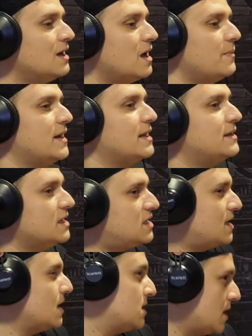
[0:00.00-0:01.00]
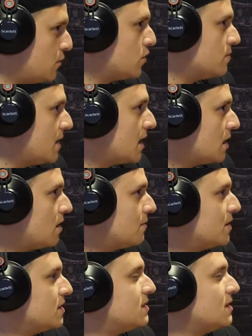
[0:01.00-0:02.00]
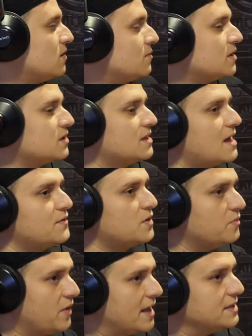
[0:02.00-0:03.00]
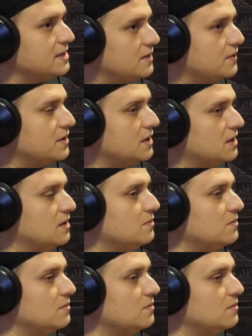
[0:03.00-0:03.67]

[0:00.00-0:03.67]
I mean, at this stage, they would make a lot of money still because they have their brands and everything